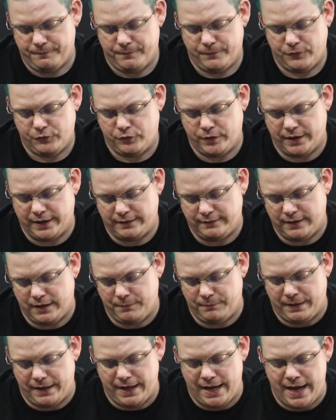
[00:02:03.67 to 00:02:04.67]
so I can take
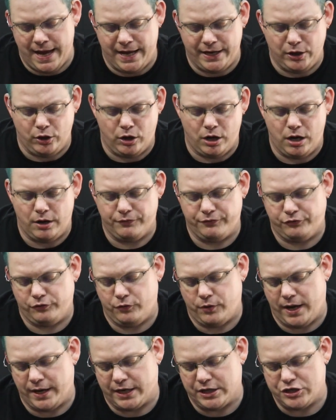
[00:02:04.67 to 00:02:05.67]
my Addy off
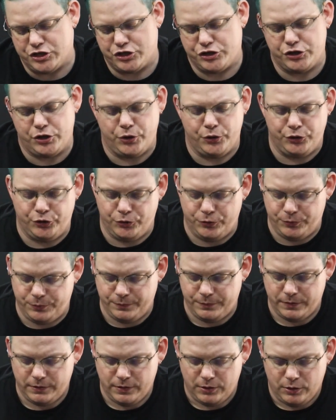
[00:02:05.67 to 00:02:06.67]
so I can show you
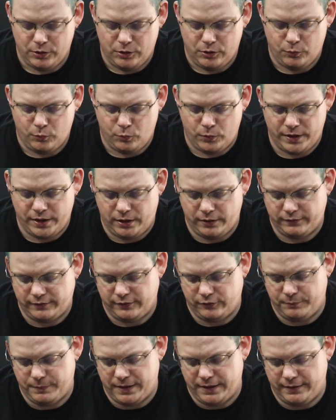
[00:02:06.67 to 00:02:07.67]
what else
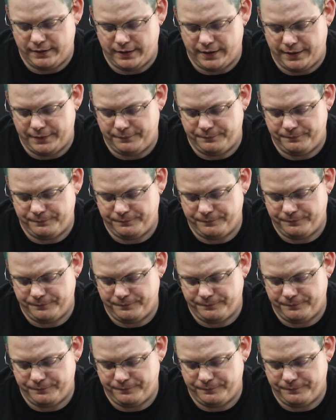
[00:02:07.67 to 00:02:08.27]
has been done.